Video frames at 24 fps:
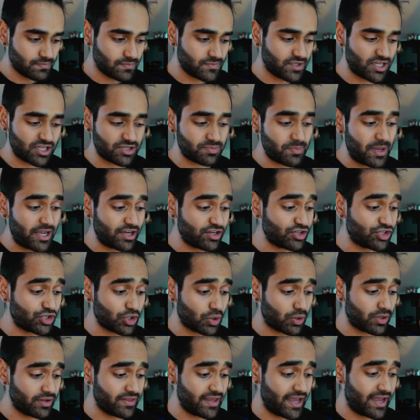Just making
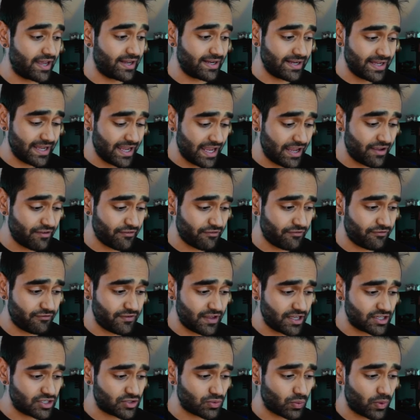sure that it
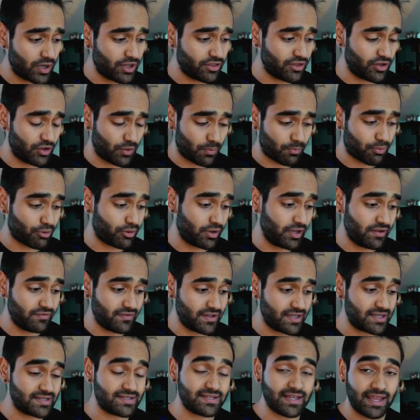fits with your
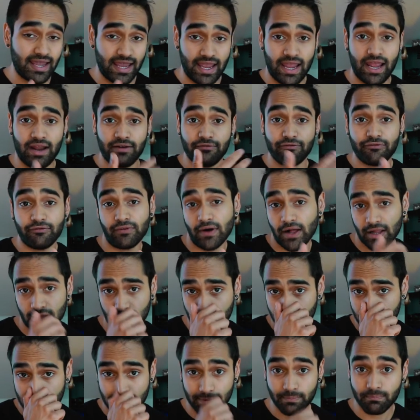previous and
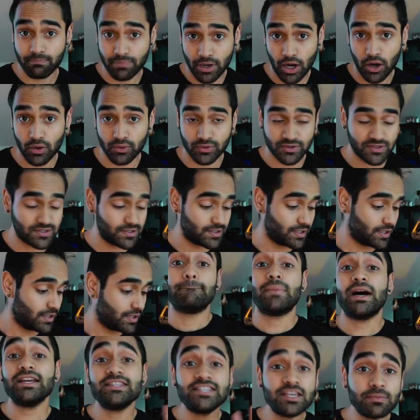following post.
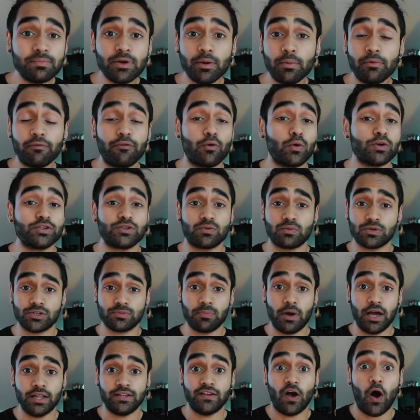My tip number four is to
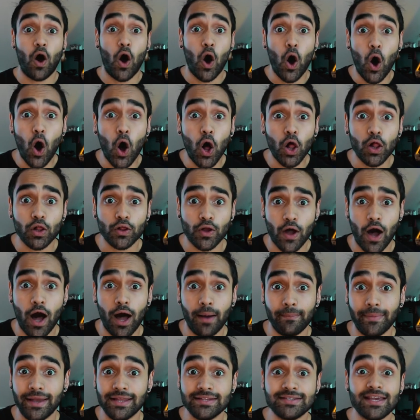respond to all
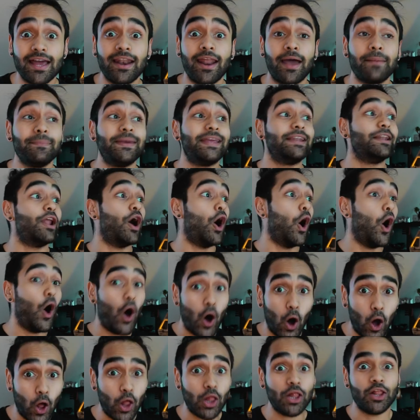comments, and I mean
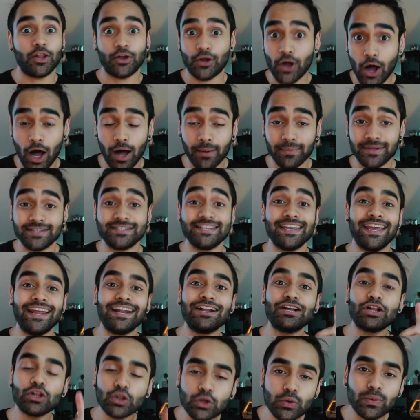all comments,
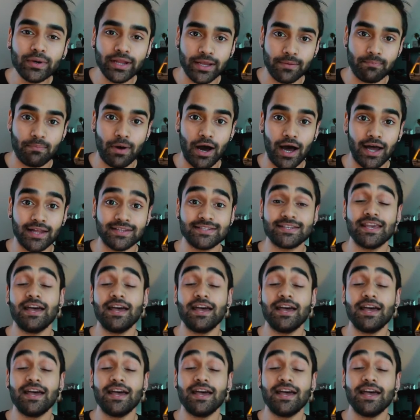including bots.